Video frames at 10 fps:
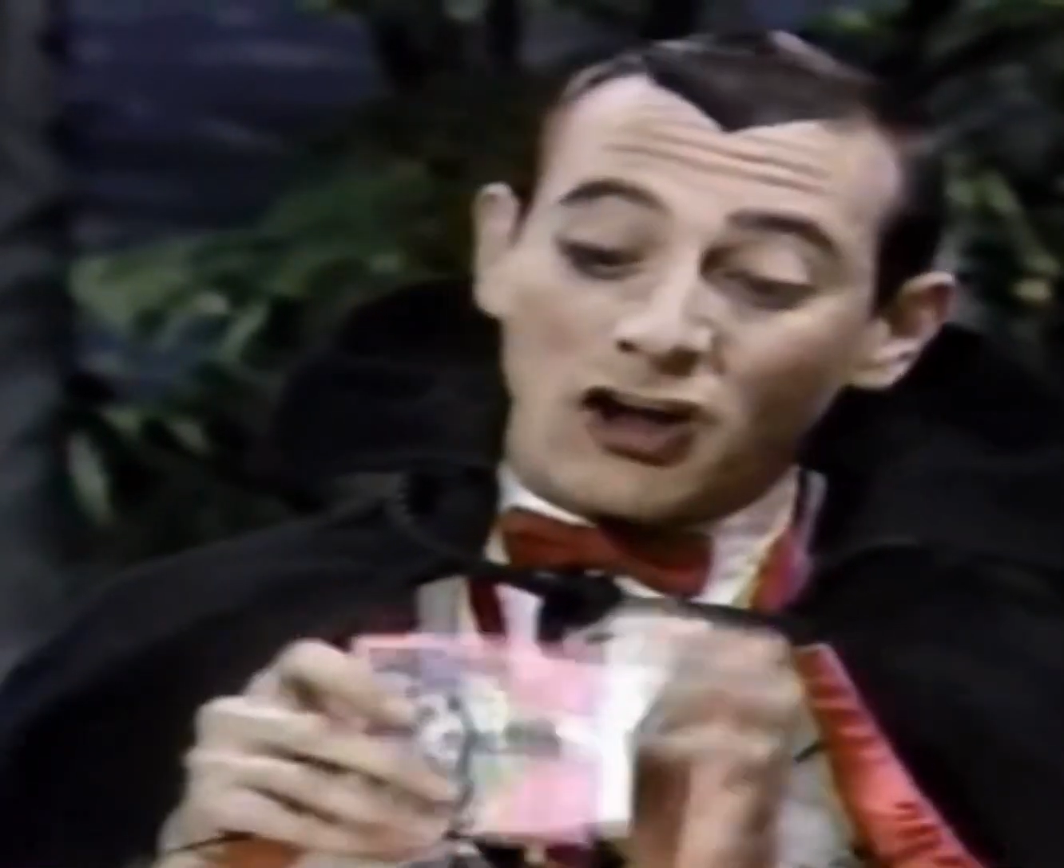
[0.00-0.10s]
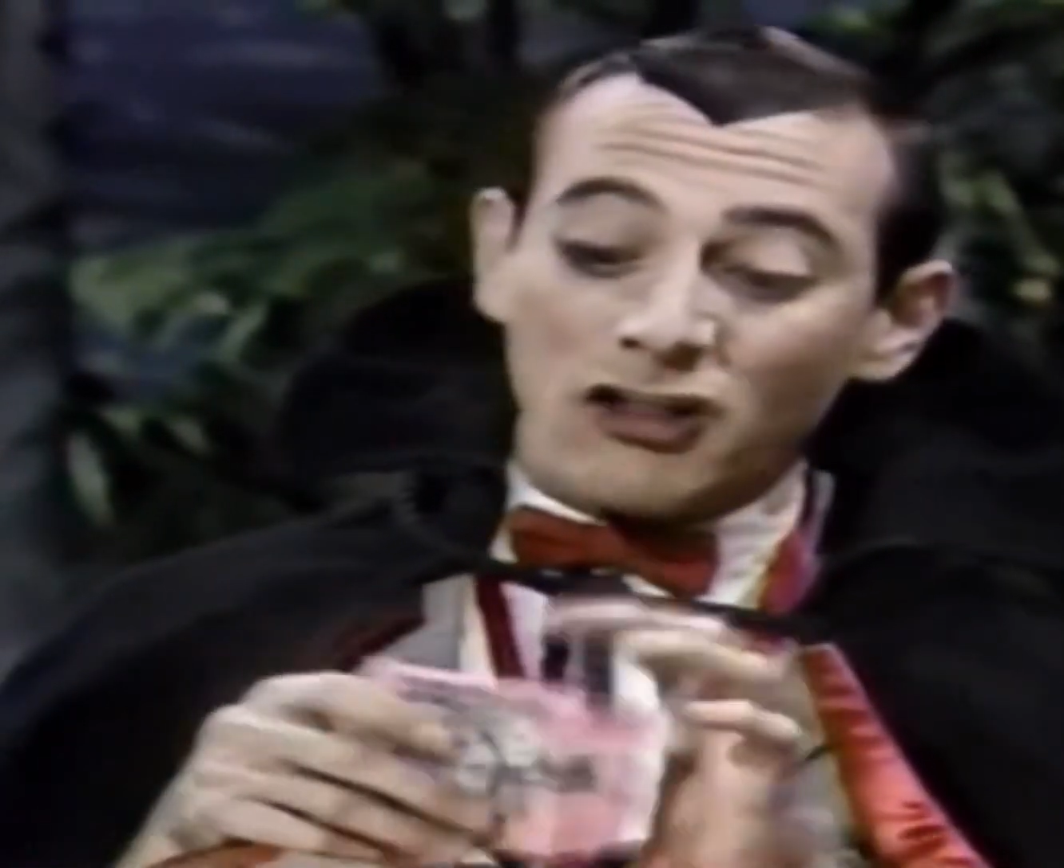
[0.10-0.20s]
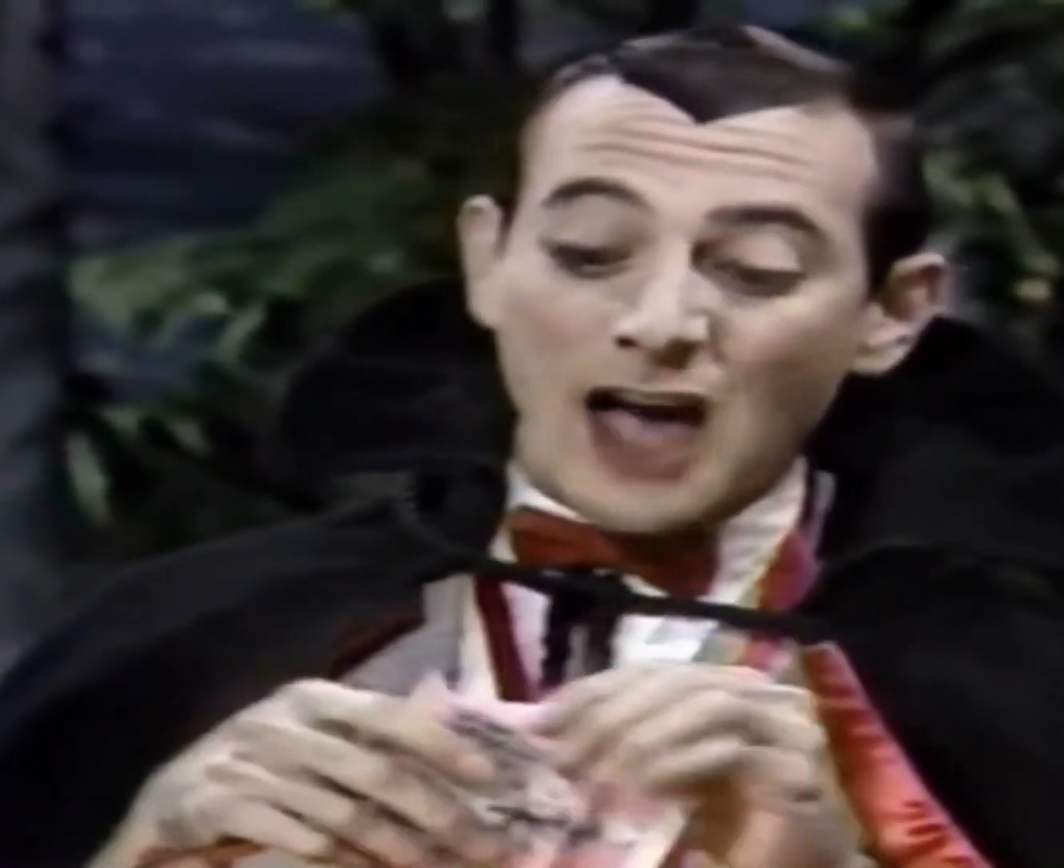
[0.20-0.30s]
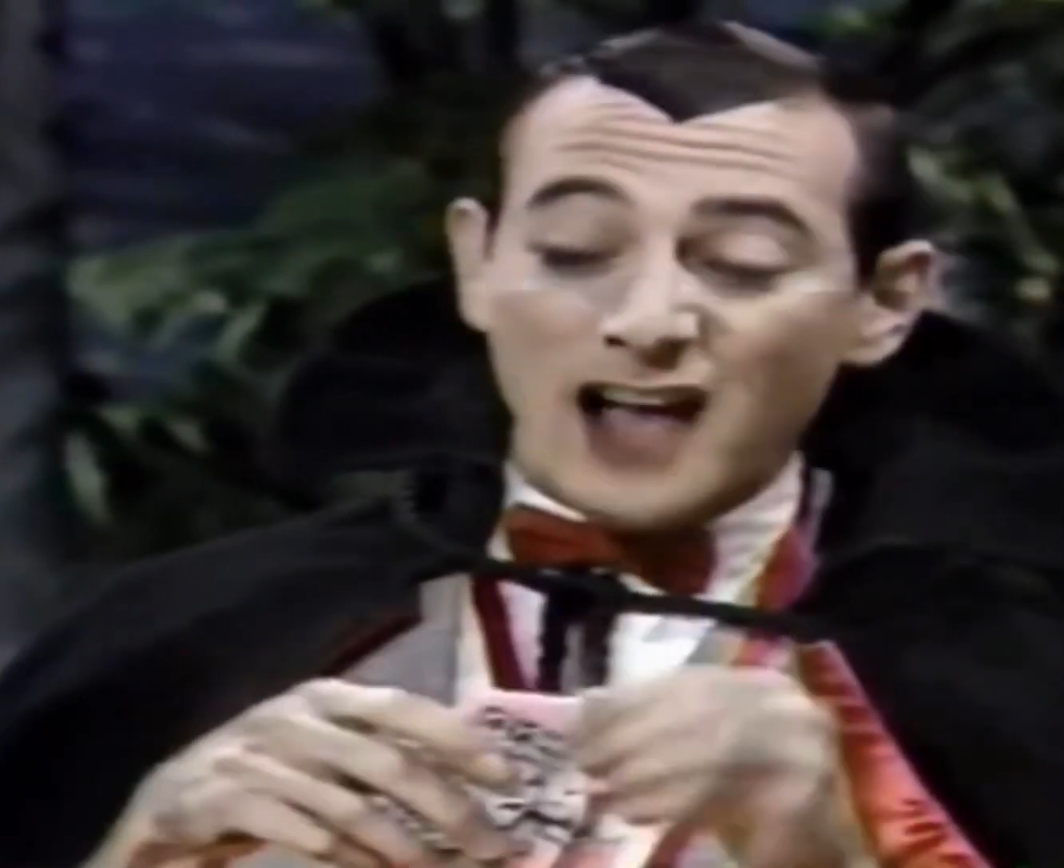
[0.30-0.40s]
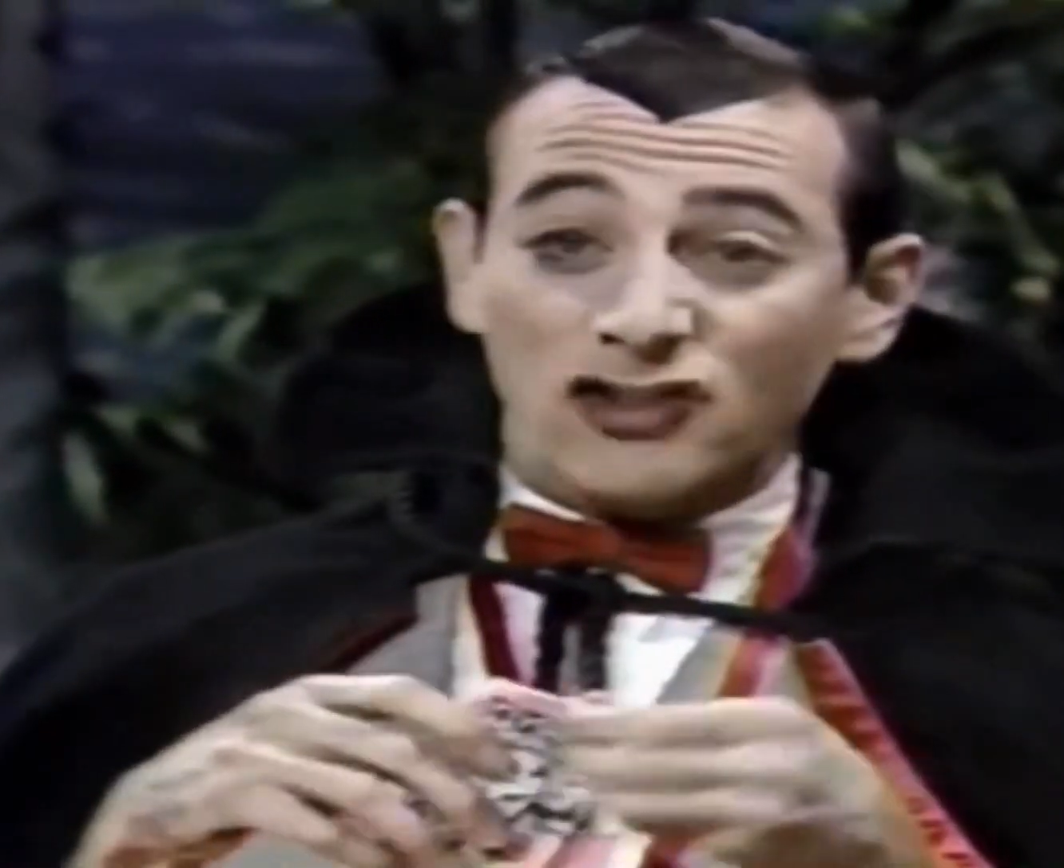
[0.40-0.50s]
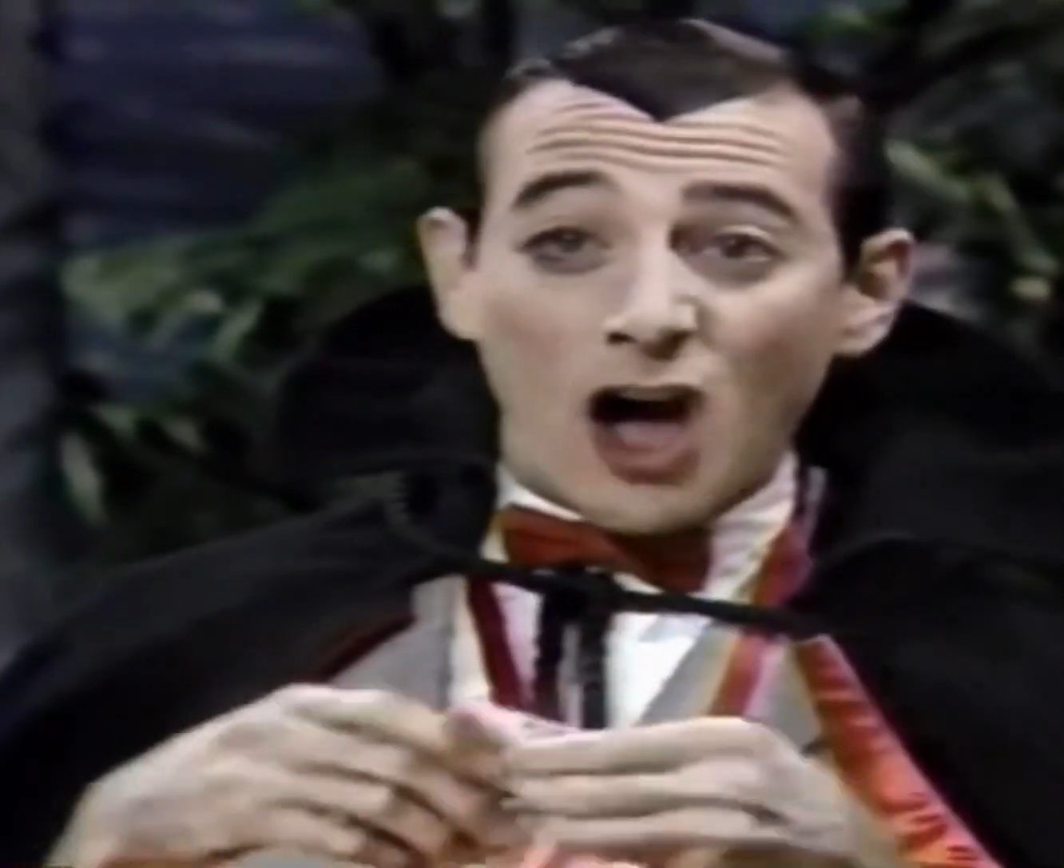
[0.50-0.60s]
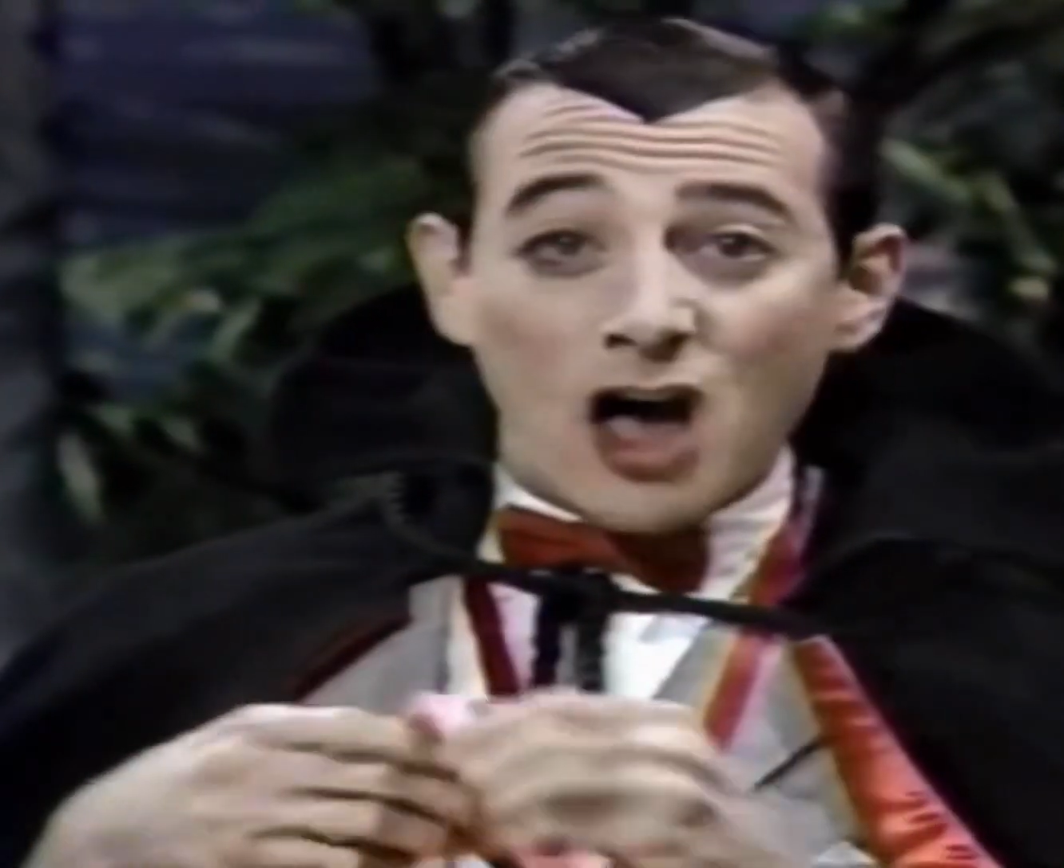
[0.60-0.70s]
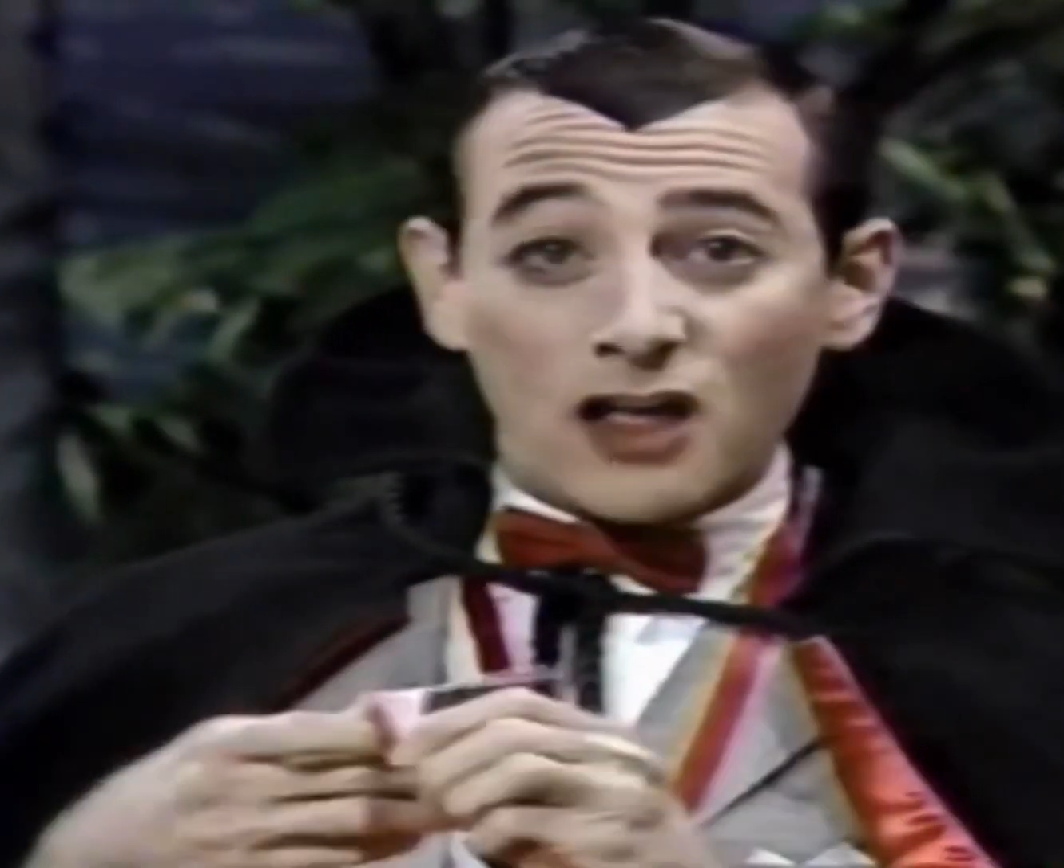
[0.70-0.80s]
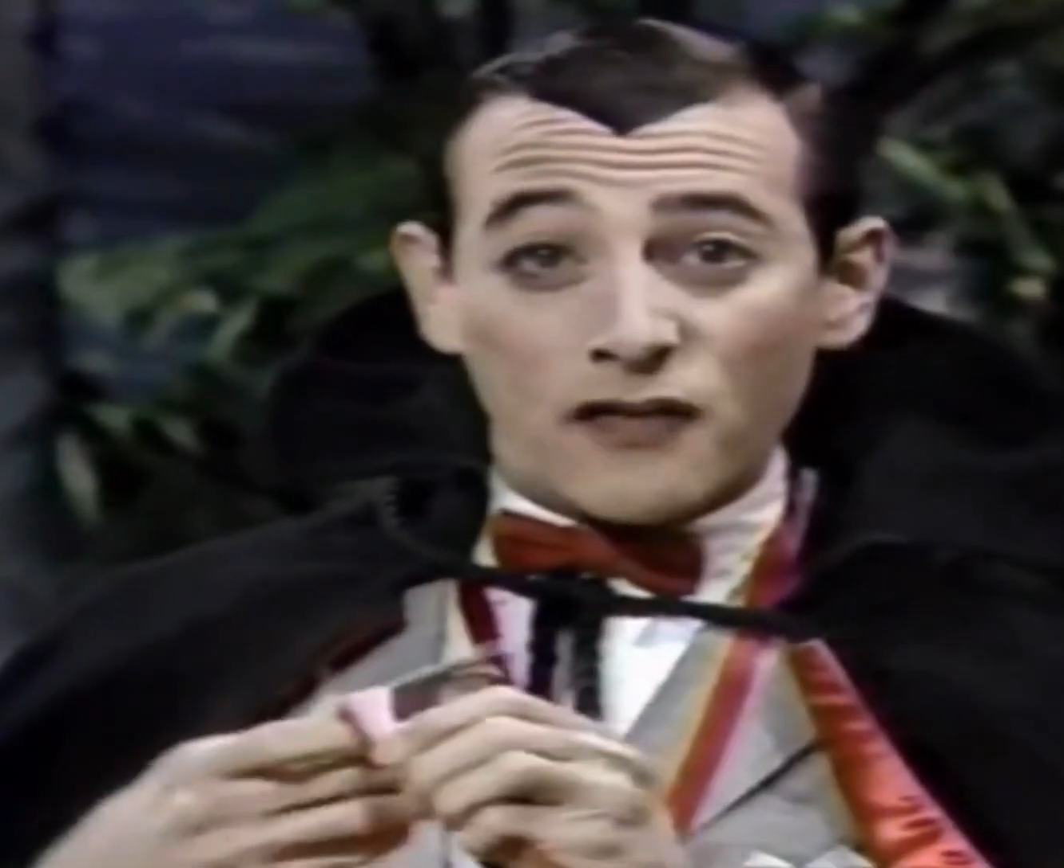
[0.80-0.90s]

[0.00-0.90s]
collect all